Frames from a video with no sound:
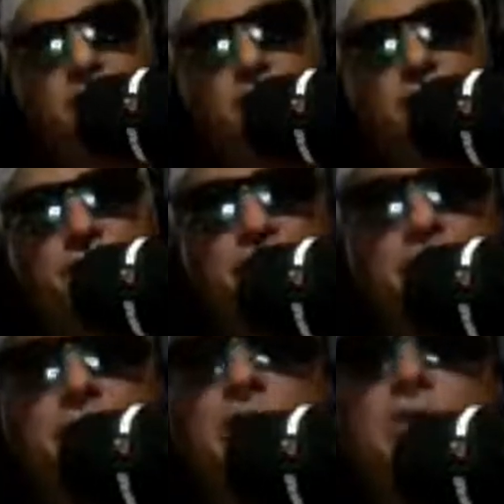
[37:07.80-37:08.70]
in your
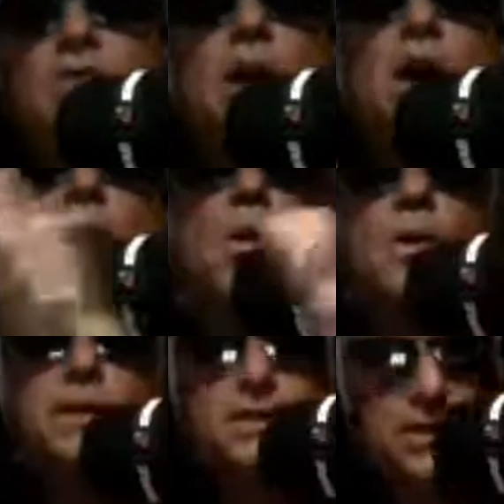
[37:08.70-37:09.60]
studio is
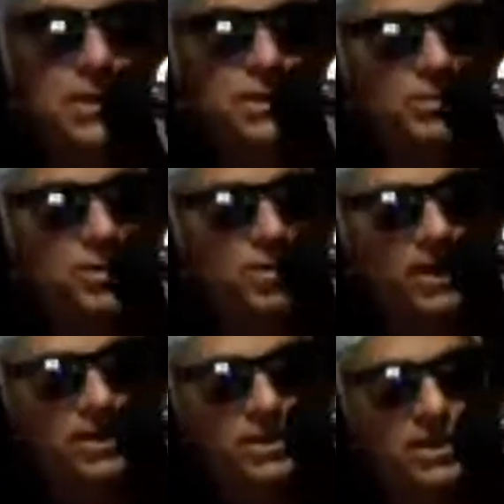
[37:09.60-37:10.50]
always an
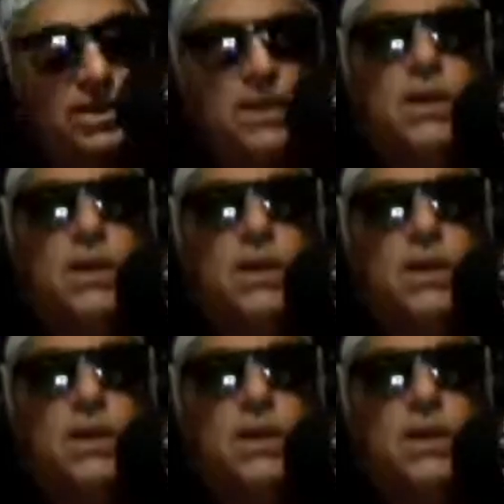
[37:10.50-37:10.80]
inspiration,